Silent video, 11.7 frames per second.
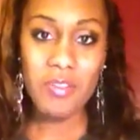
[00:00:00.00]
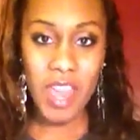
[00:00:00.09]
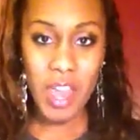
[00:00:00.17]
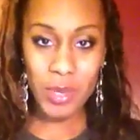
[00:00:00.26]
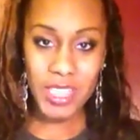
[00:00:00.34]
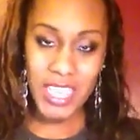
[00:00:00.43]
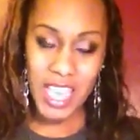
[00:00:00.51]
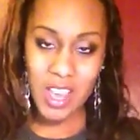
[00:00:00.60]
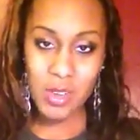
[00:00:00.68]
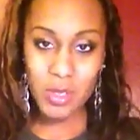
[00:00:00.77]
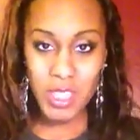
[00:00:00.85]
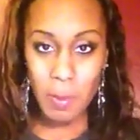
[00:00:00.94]

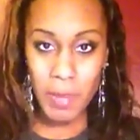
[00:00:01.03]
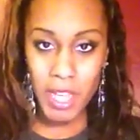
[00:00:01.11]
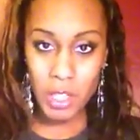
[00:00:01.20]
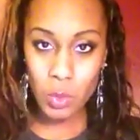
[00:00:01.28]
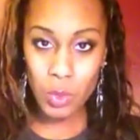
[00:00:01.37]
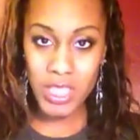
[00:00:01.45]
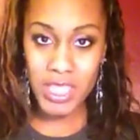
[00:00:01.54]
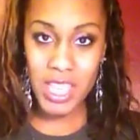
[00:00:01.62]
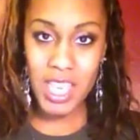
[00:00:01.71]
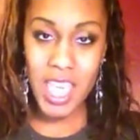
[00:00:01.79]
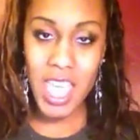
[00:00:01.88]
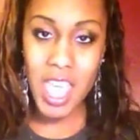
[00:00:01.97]
Fairytales by
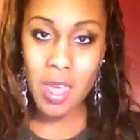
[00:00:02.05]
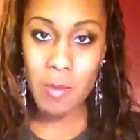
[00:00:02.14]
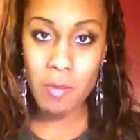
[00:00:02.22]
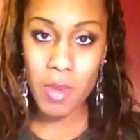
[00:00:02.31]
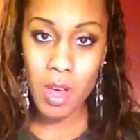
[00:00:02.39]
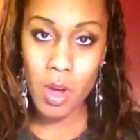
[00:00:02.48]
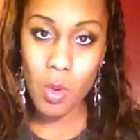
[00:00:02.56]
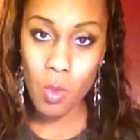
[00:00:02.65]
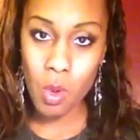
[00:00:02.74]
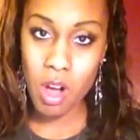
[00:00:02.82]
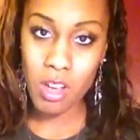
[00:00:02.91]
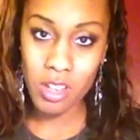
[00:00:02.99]
Larissa M.
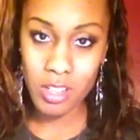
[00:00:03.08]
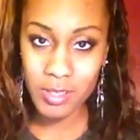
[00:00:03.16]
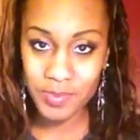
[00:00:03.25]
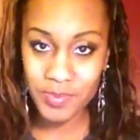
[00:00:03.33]
Walker.